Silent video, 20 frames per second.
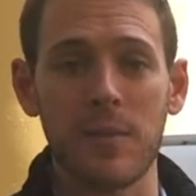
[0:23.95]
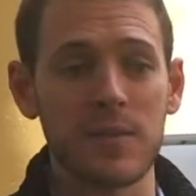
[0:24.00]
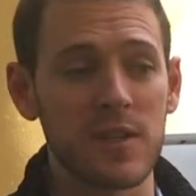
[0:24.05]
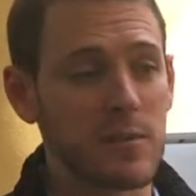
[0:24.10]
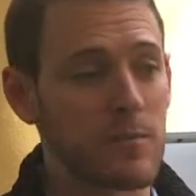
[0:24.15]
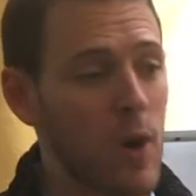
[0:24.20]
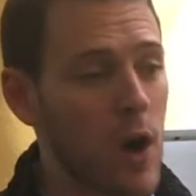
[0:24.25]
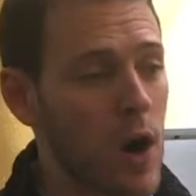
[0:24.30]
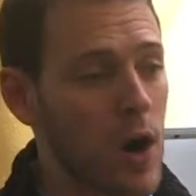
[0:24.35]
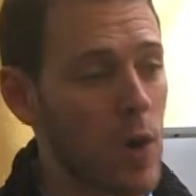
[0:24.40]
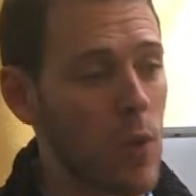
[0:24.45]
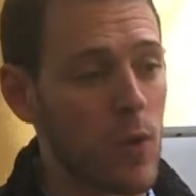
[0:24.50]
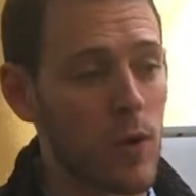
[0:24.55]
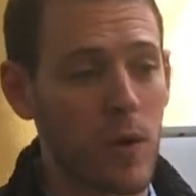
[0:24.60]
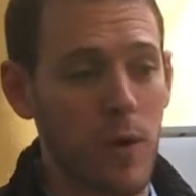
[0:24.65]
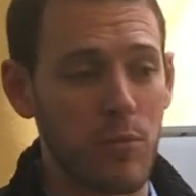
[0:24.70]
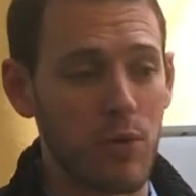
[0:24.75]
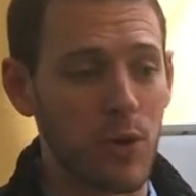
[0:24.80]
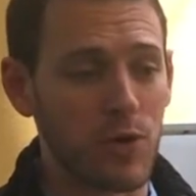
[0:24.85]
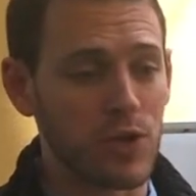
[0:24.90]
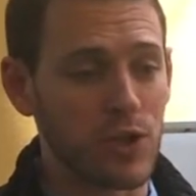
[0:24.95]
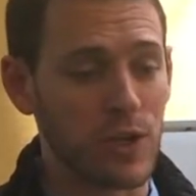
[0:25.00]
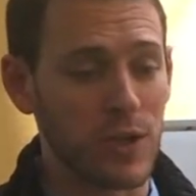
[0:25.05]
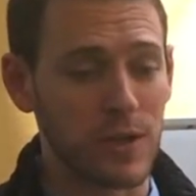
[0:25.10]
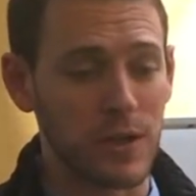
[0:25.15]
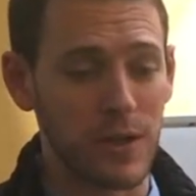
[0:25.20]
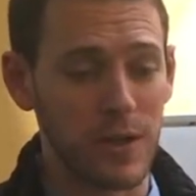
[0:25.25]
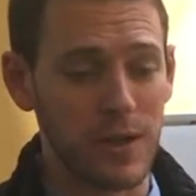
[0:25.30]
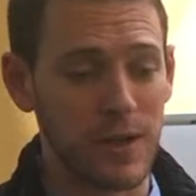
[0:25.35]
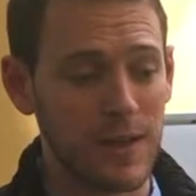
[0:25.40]
tomorrow
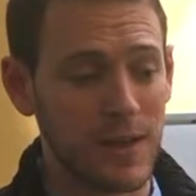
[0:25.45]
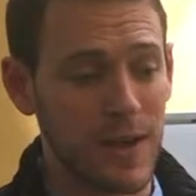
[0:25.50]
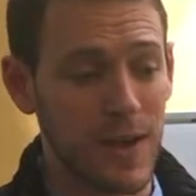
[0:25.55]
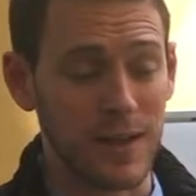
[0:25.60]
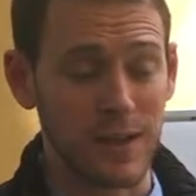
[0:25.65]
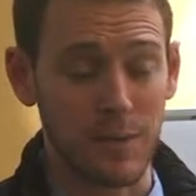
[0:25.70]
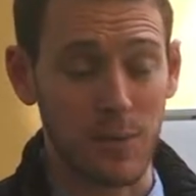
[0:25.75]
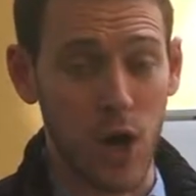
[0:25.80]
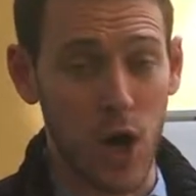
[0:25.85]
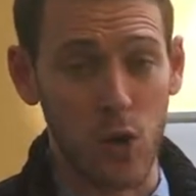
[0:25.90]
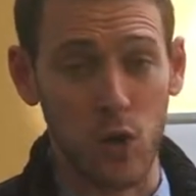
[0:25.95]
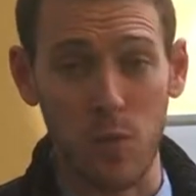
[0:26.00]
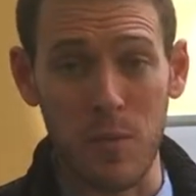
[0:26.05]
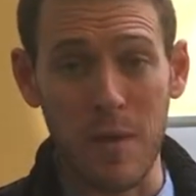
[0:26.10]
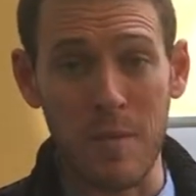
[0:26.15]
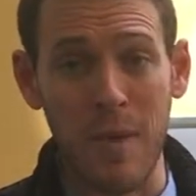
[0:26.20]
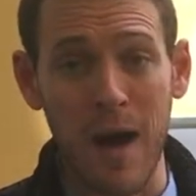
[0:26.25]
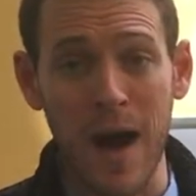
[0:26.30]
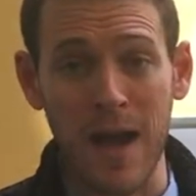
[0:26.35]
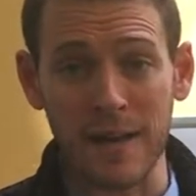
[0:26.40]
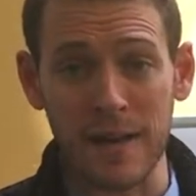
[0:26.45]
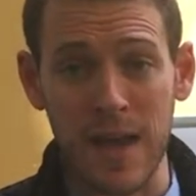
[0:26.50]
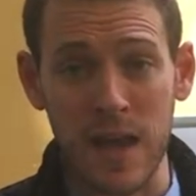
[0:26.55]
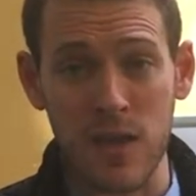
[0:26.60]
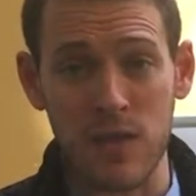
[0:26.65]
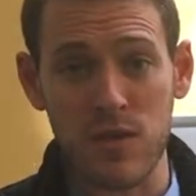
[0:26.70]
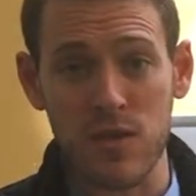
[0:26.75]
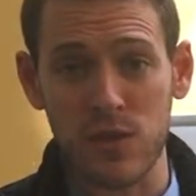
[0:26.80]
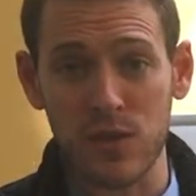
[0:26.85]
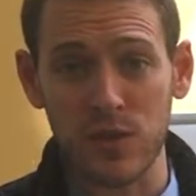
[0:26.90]
will be Maundy
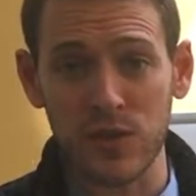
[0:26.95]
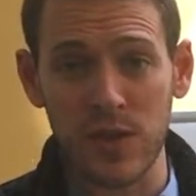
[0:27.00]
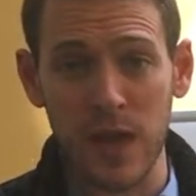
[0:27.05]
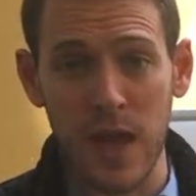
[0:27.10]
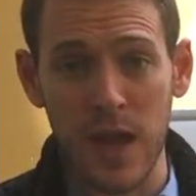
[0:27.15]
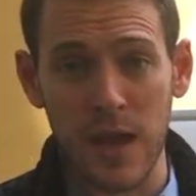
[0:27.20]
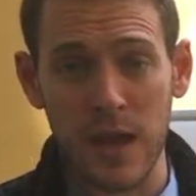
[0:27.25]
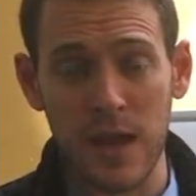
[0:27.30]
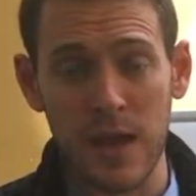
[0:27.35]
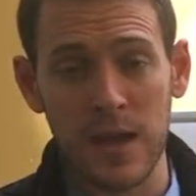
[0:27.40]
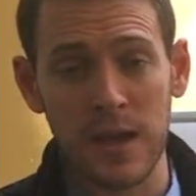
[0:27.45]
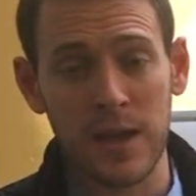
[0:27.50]
Thursday,